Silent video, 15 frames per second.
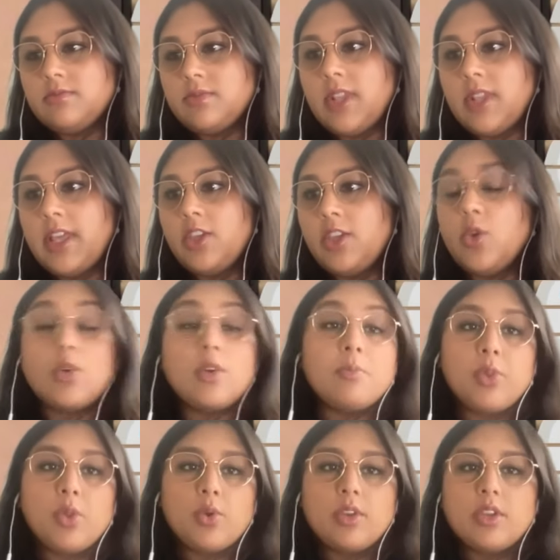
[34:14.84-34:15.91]
let your
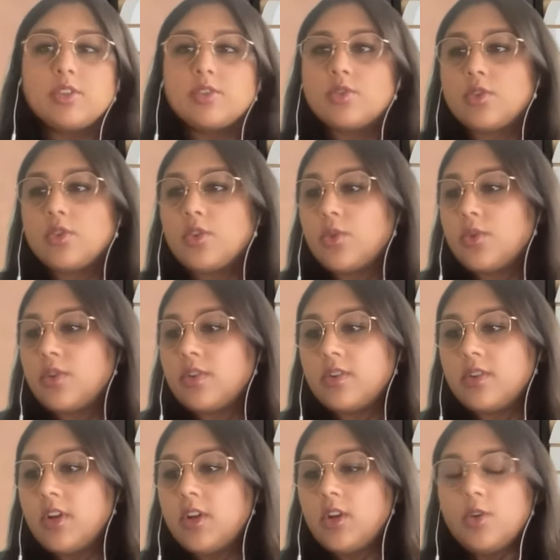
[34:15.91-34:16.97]
employees or
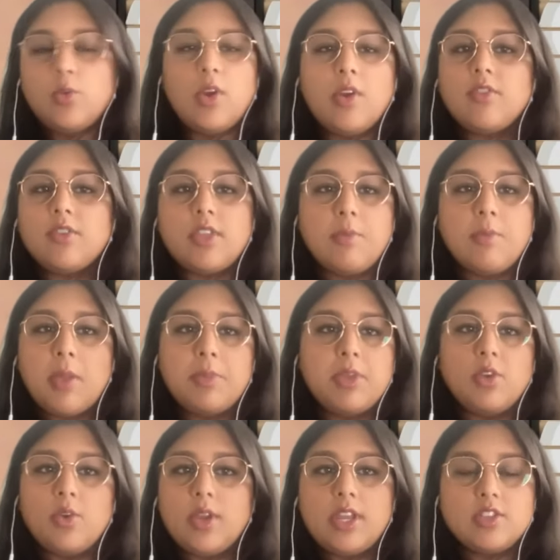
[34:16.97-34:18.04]
your whoever they might be,
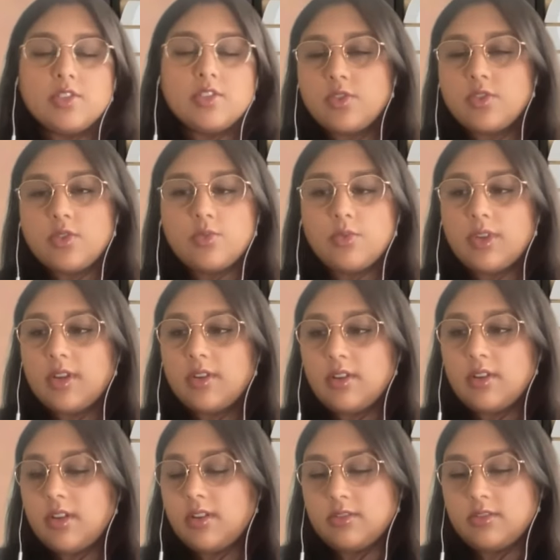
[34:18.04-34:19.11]
your agents, your
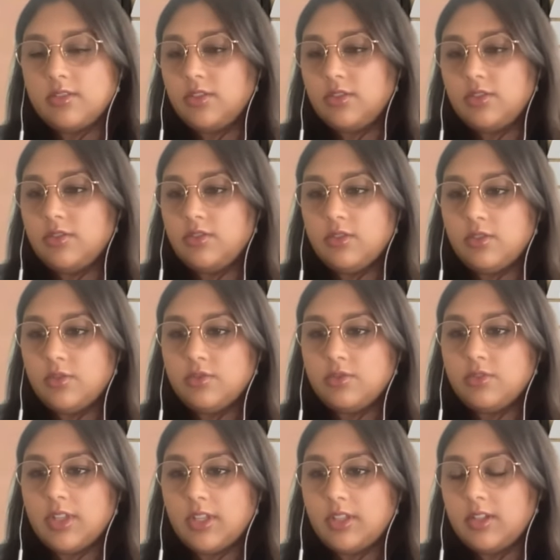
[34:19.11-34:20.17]
whatever,
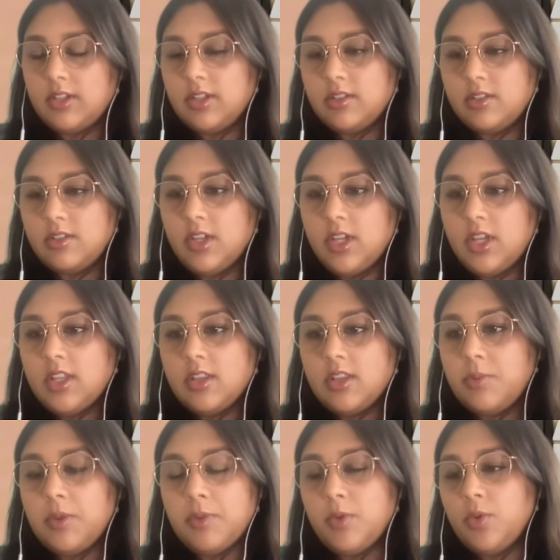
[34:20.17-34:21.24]
the
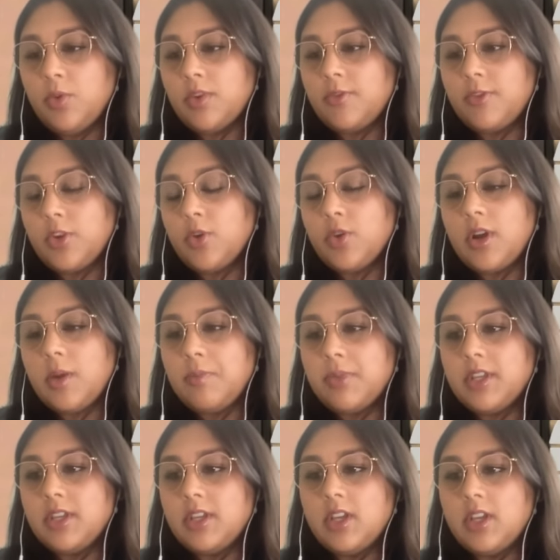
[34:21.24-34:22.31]
people who work for your
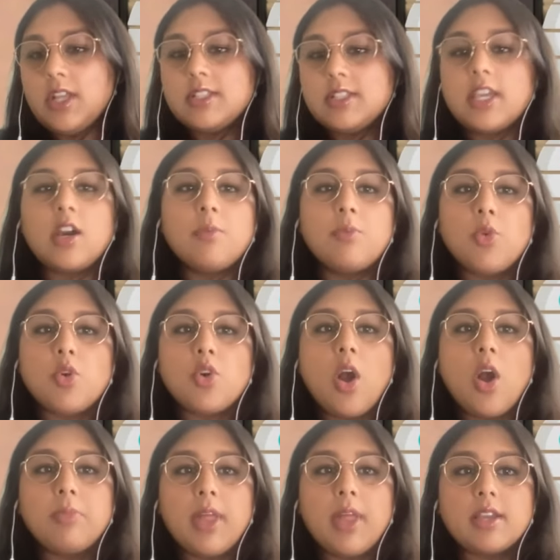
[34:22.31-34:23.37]
company, take on more
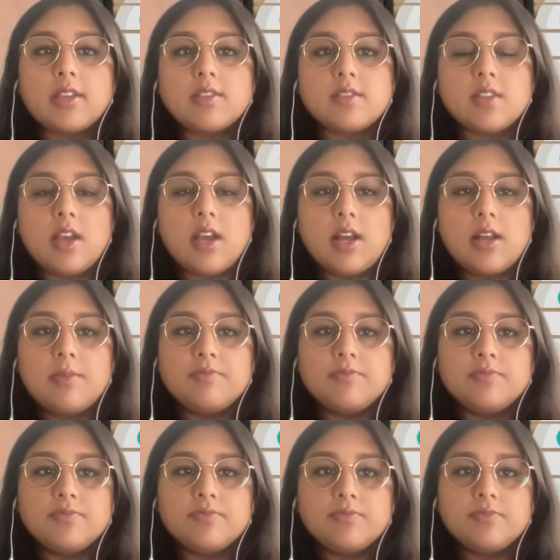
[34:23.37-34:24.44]
complex,
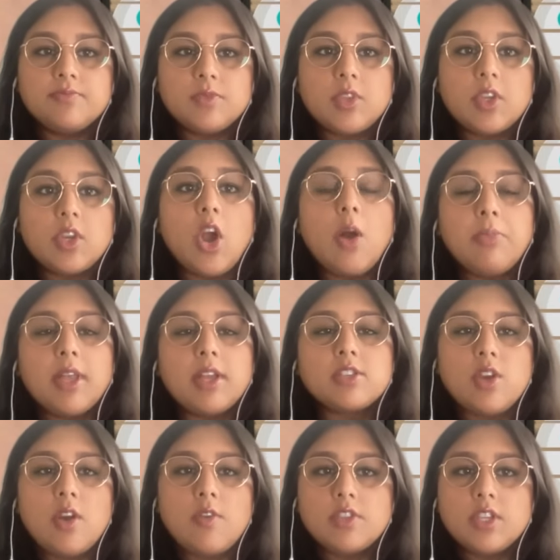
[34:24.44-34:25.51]
the complex
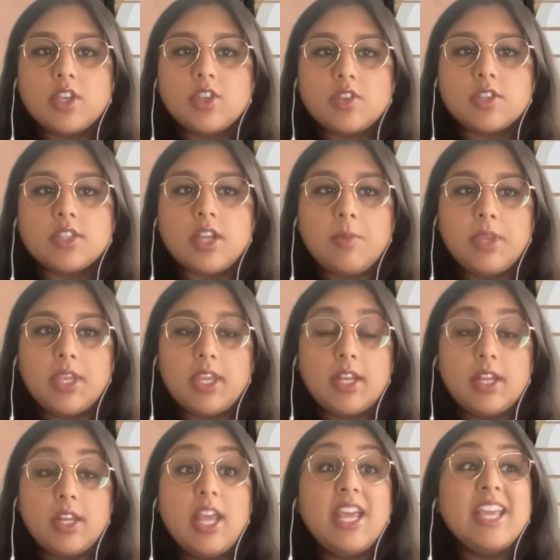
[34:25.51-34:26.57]
conversations coming in.
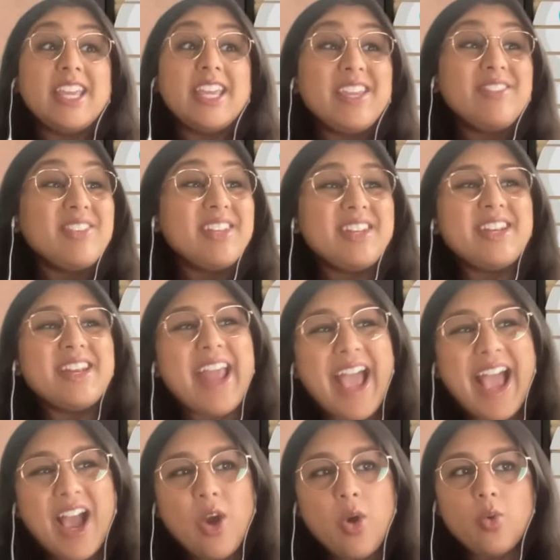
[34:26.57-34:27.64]
And even
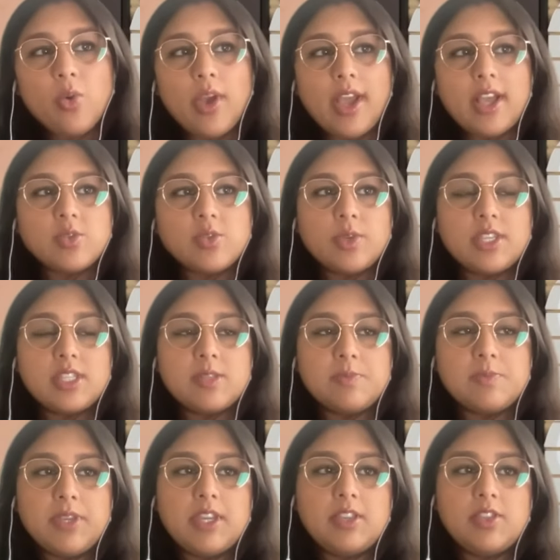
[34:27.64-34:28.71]
now, as we
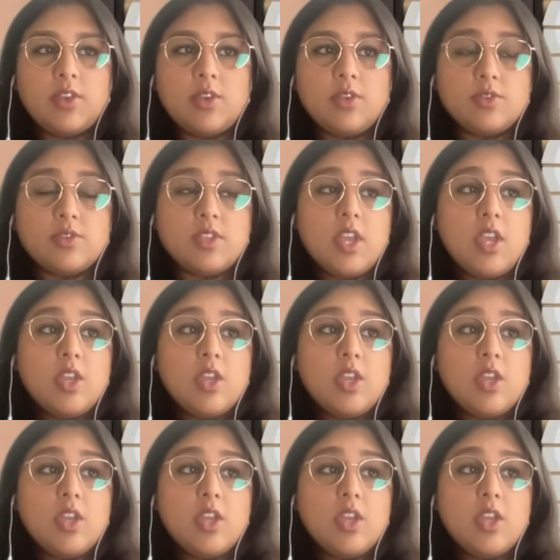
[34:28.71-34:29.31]
speak, there's